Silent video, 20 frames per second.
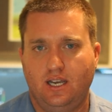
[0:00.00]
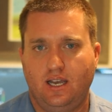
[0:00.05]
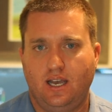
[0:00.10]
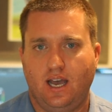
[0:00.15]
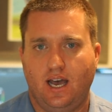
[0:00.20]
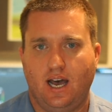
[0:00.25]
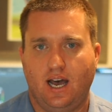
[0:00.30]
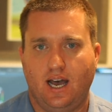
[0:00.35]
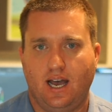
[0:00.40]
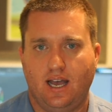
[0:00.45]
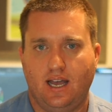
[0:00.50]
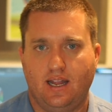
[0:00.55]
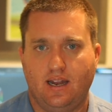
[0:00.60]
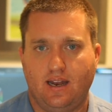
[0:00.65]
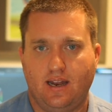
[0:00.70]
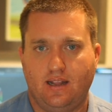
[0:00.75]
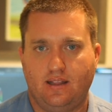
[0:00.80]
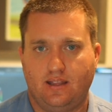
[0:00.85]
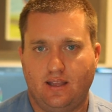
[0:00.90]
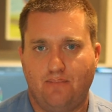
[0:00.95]

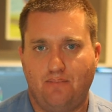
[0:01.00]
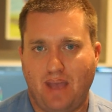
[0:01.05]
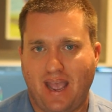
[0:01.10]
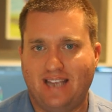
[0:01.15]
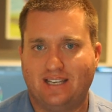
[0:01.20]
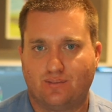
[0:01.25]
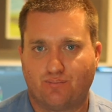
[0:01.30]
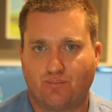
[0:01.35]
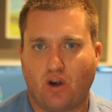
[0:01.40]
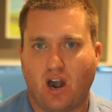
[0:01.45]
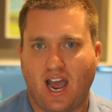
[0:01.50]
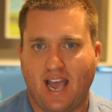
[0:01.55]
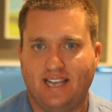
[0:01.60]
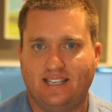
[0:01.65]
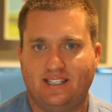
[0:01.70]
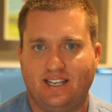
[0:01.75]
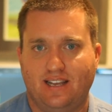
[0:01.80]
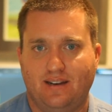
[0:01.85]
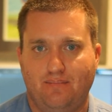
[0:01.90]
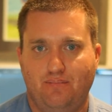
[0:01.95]
the base
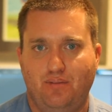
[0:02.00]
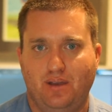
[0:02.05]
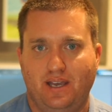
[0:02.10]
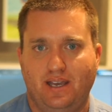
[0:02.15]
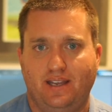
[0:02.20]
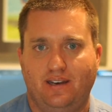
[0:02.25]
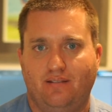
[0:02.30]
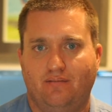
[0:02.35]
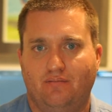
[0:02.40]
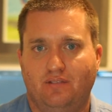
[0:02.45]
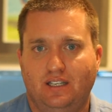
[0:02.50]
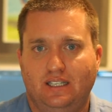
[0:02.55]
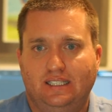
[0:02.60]
price had been